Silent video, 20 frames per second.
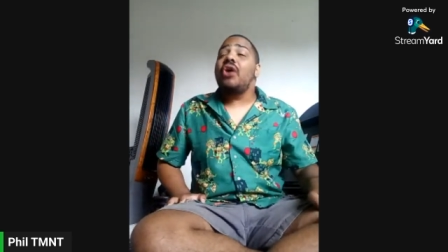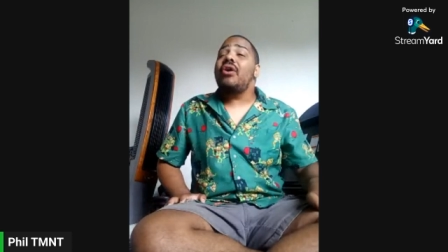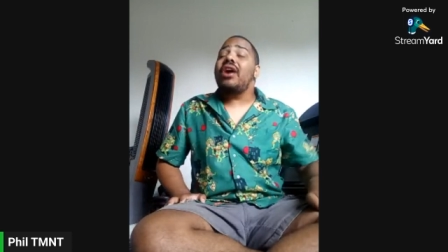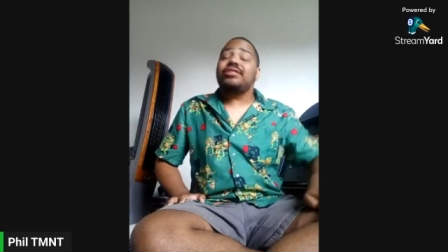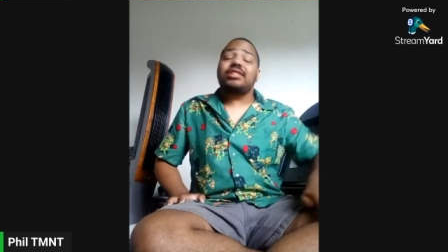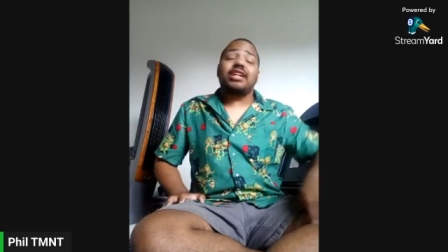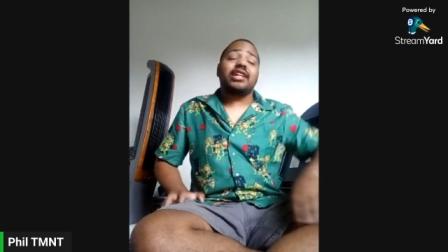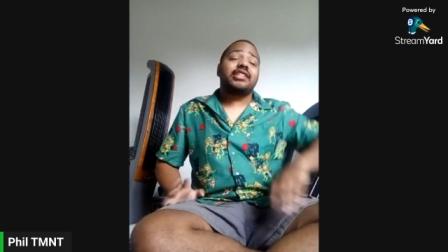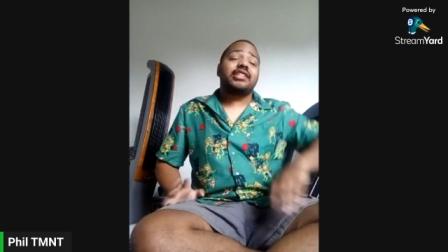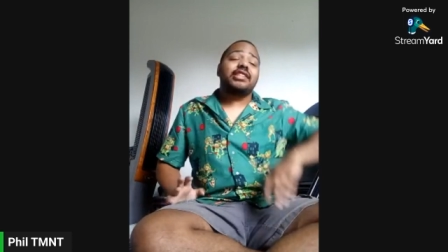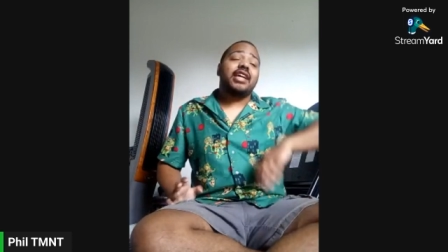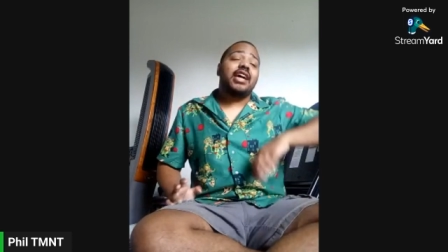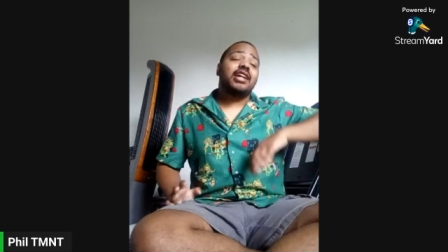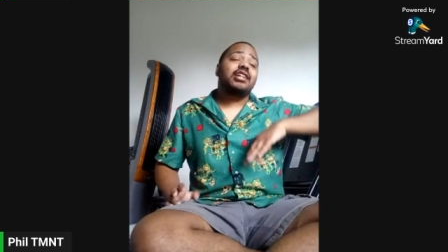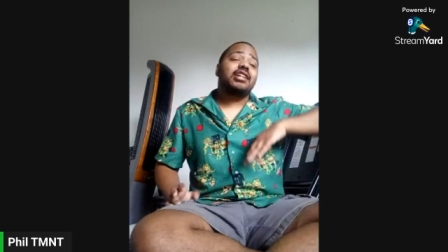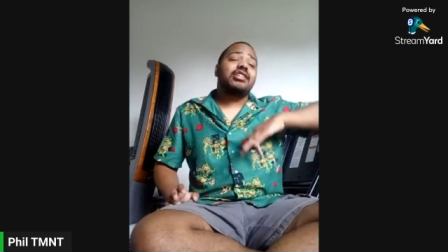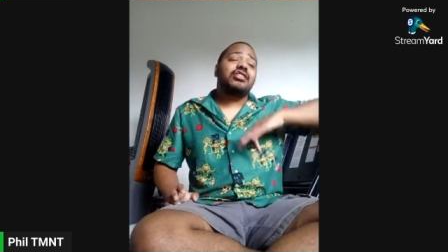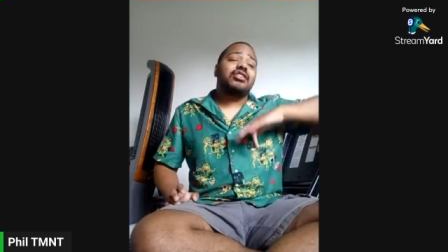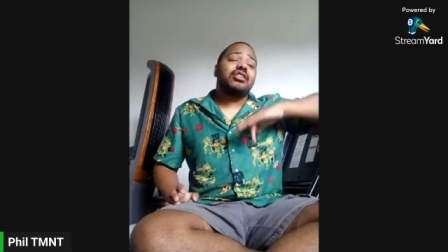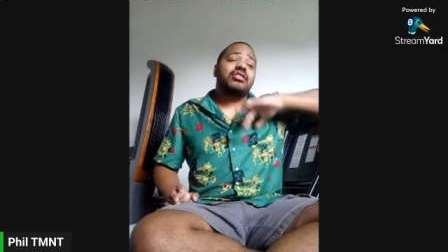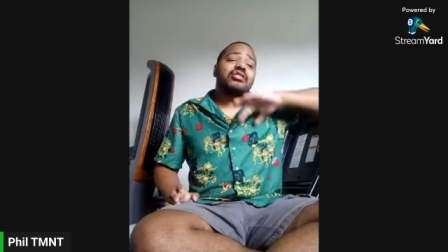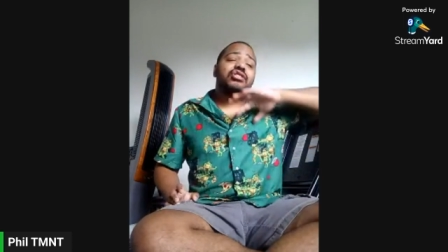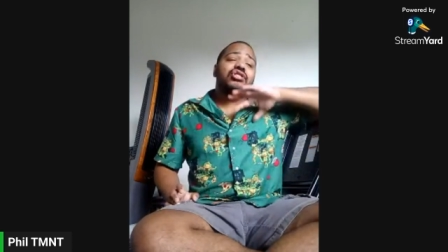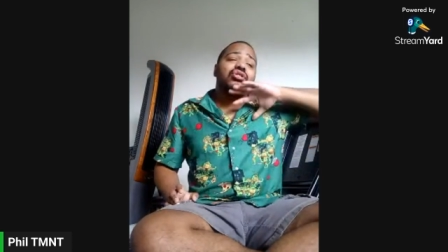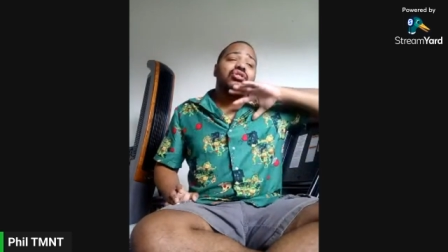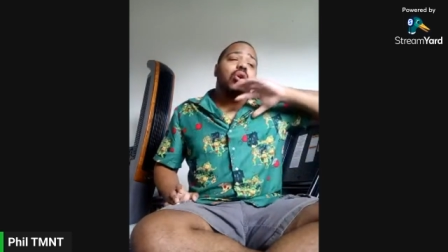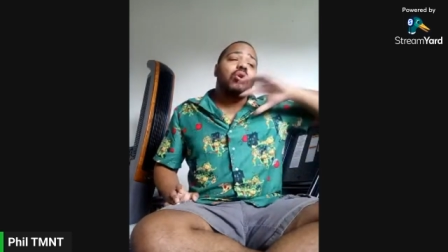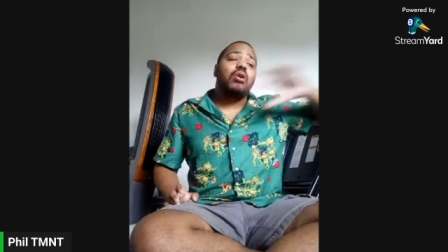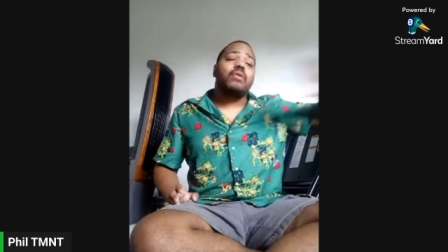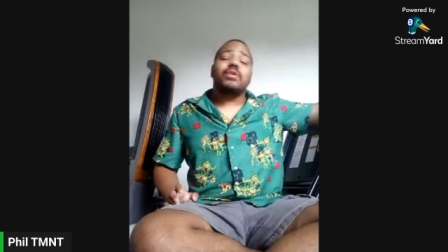as I said in the
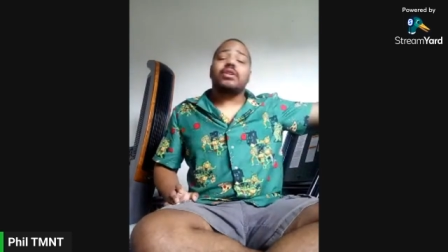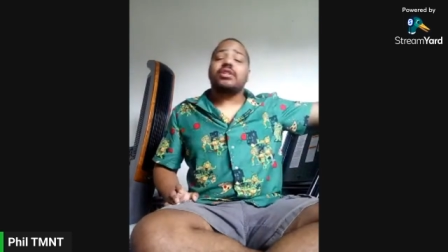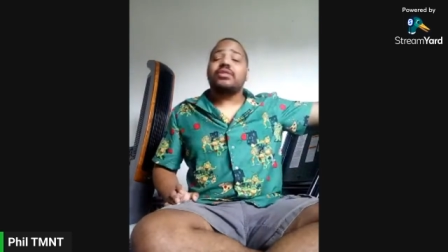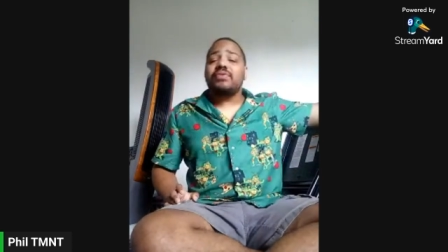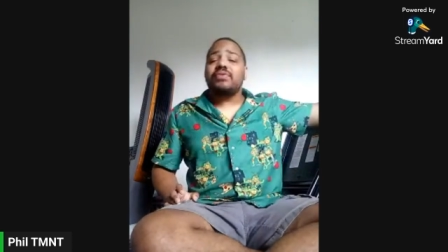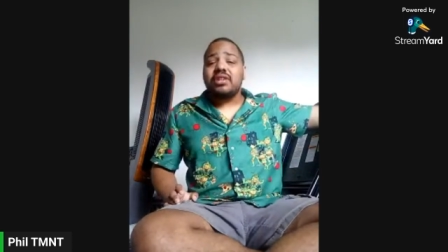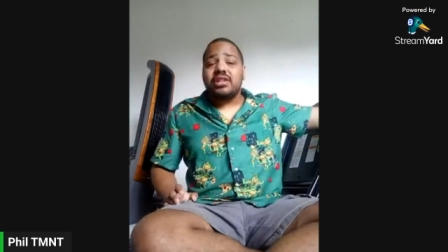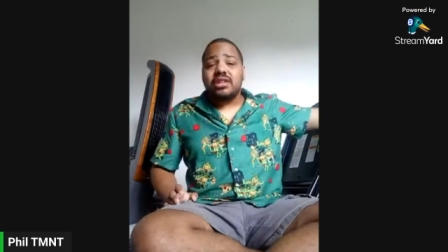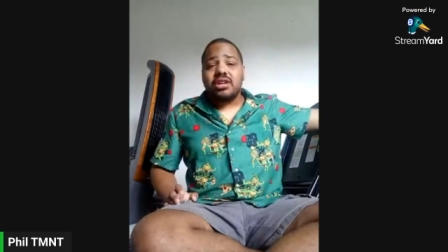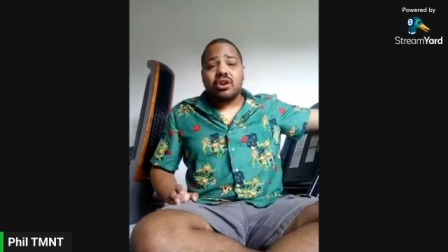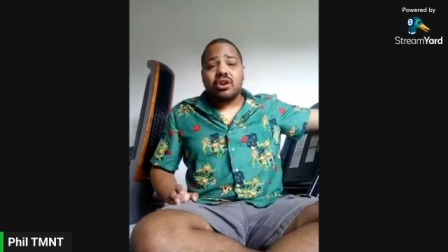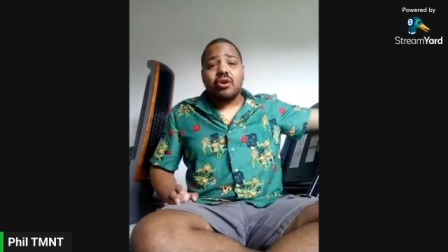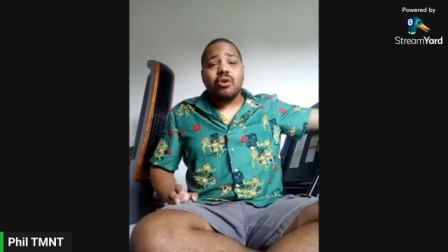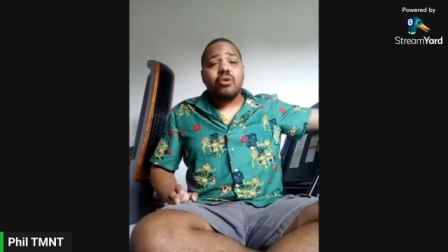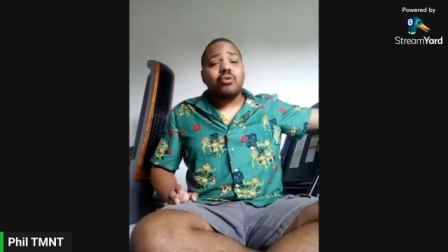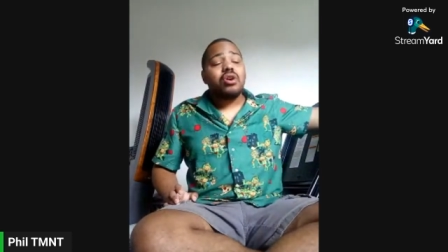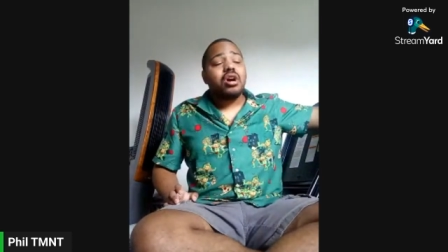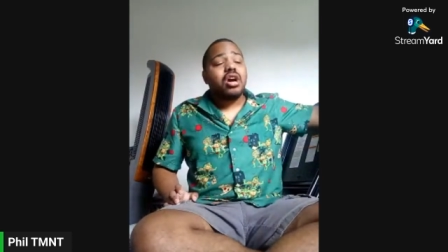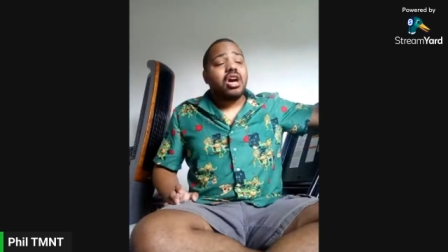start of this video,